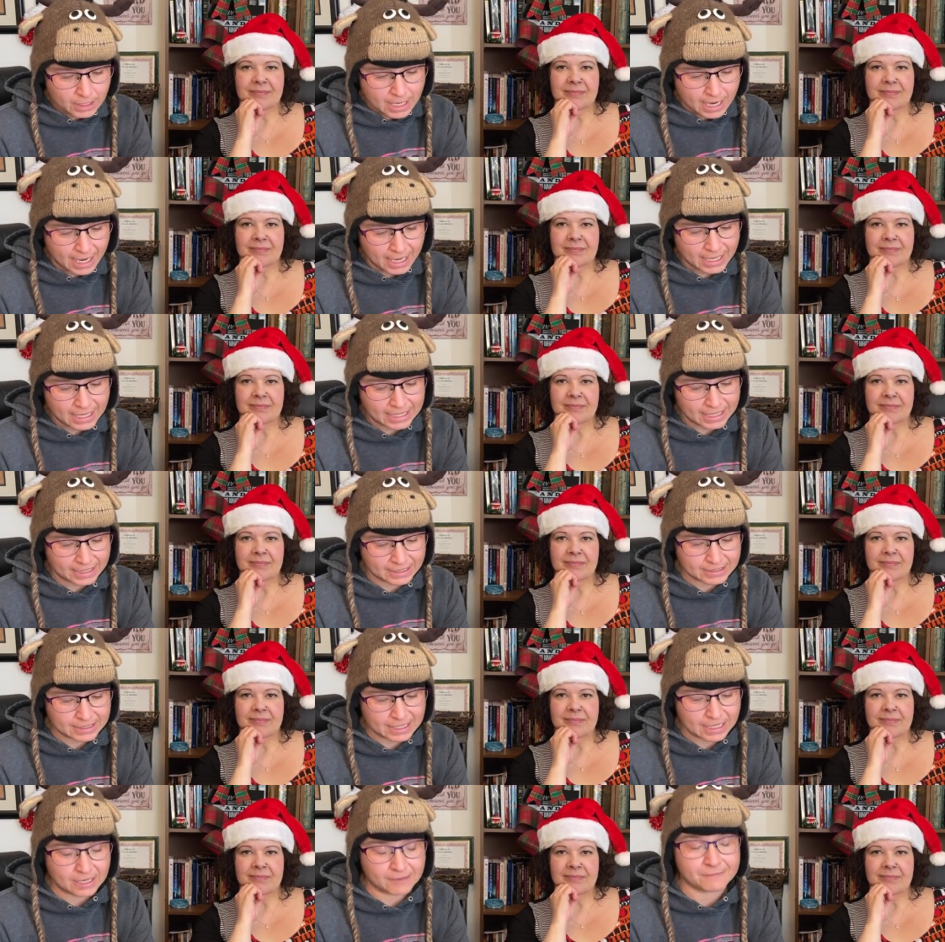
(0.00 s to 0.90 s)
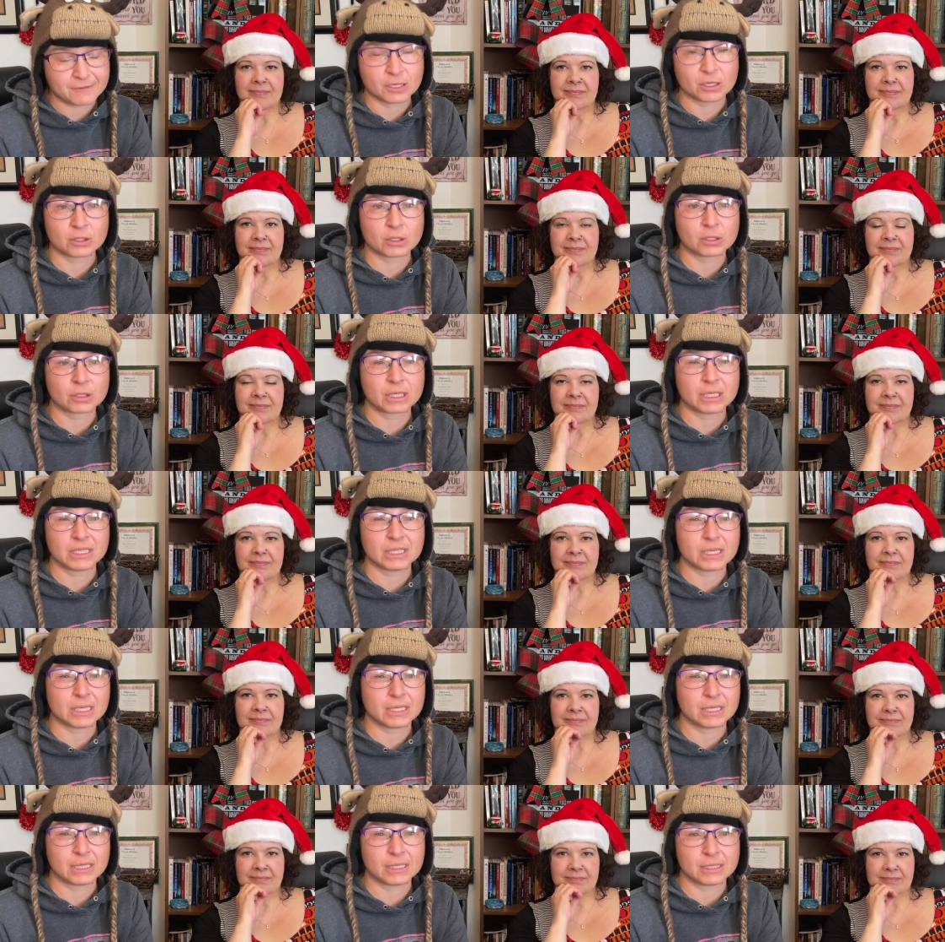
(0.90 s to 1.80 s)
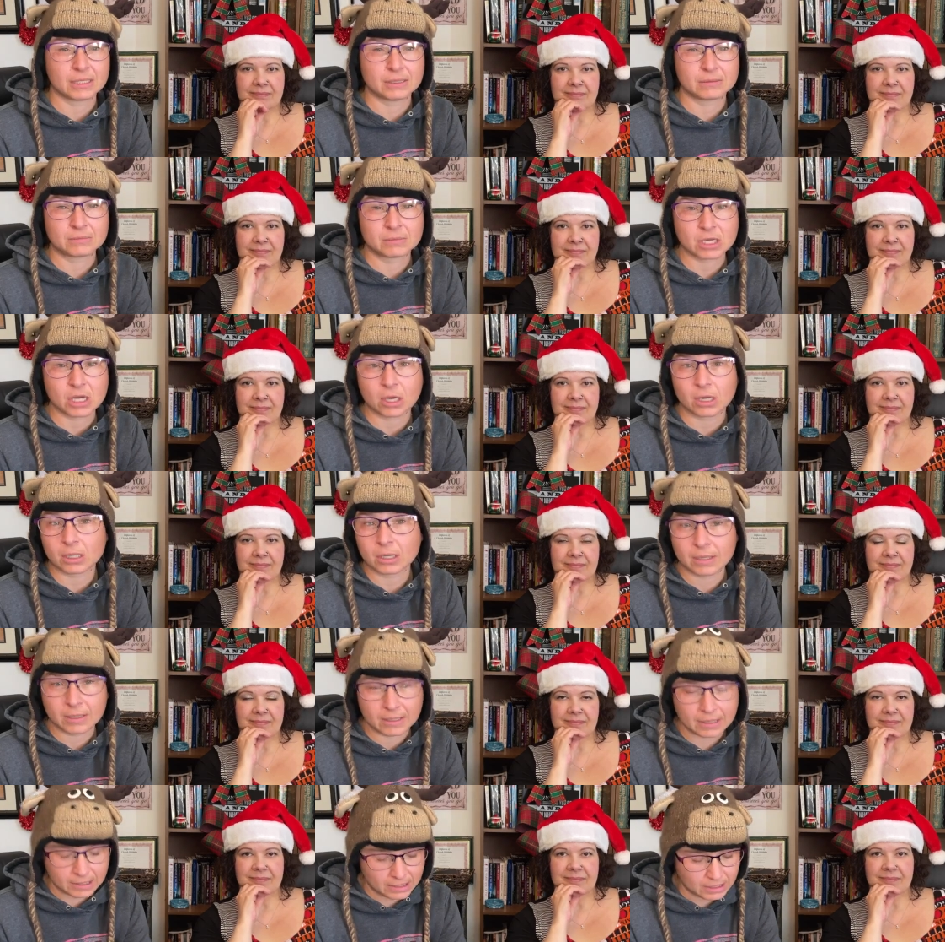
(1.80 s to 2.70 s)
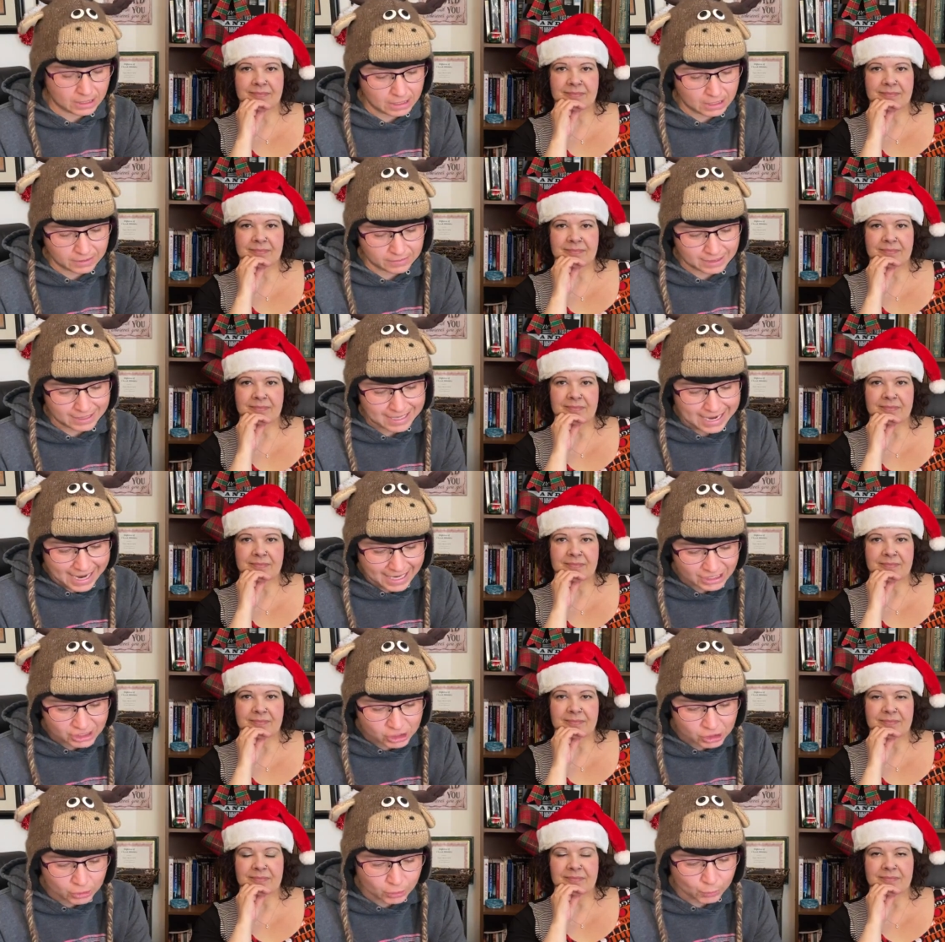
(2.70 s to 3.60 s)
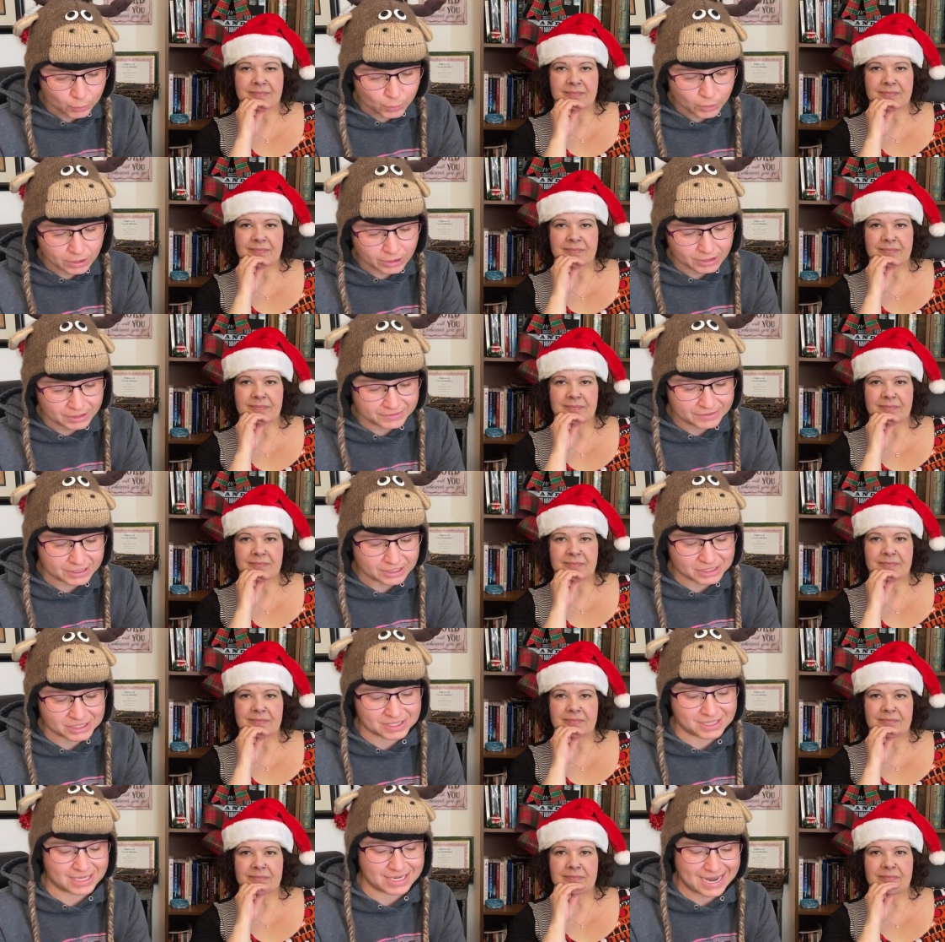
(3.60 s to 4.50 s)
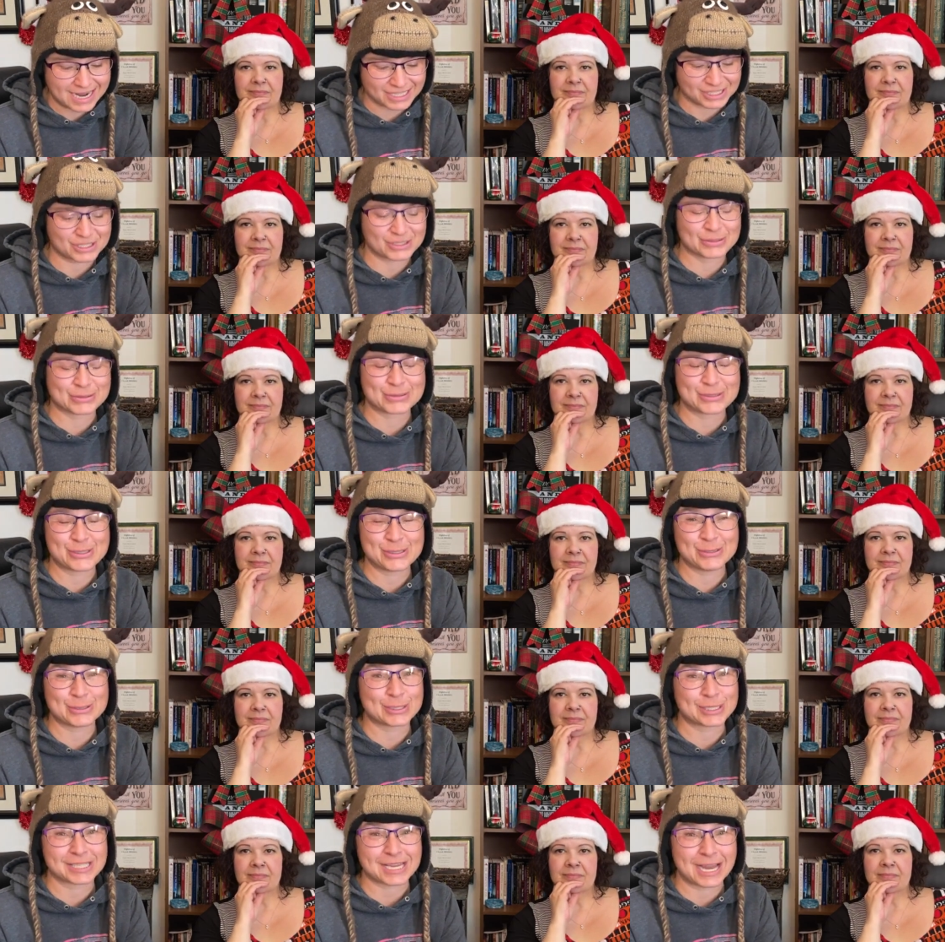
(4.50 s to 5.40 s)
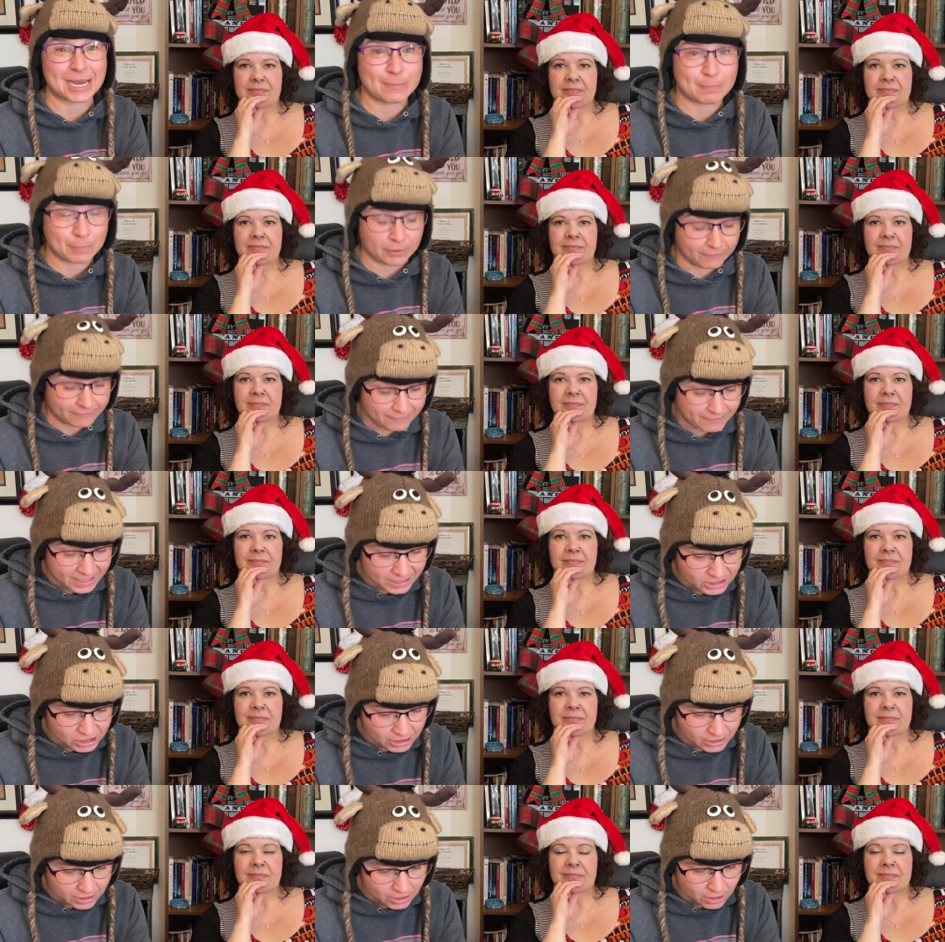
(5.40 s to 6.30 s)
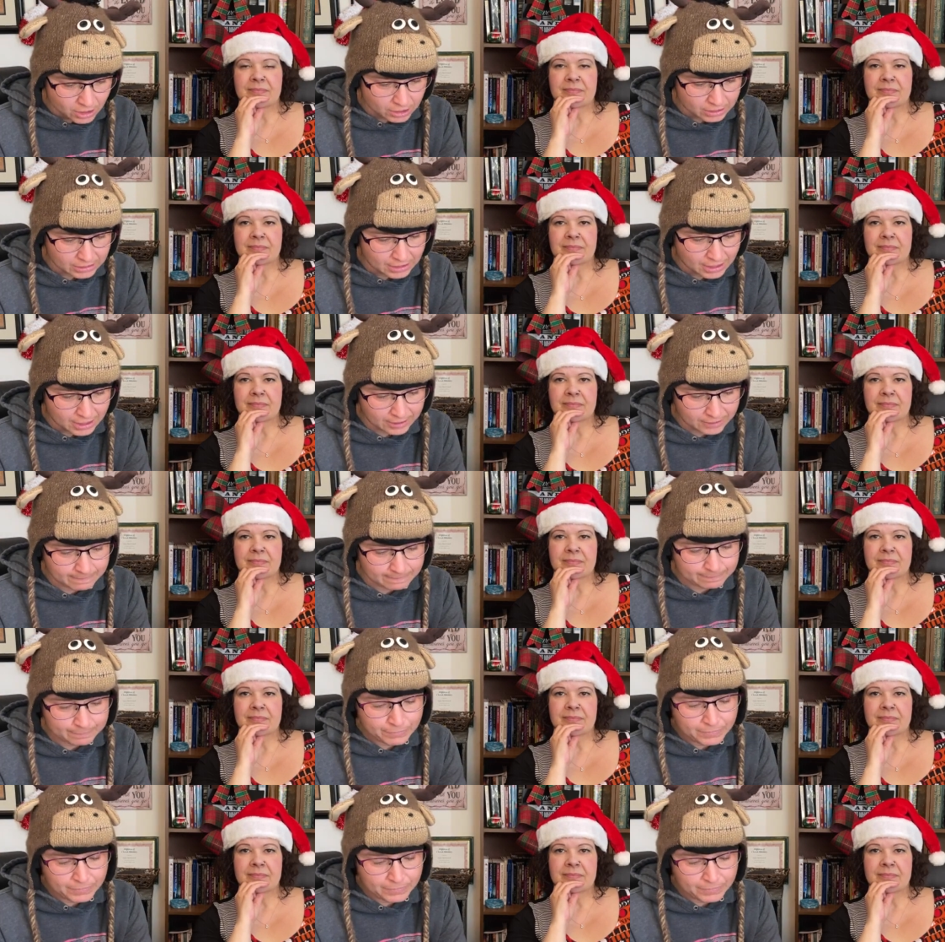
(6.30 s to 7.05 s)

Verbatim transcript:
Speaker 1: And if you're looking to talk in the national world, there's the National Suicide Prevention Hotline.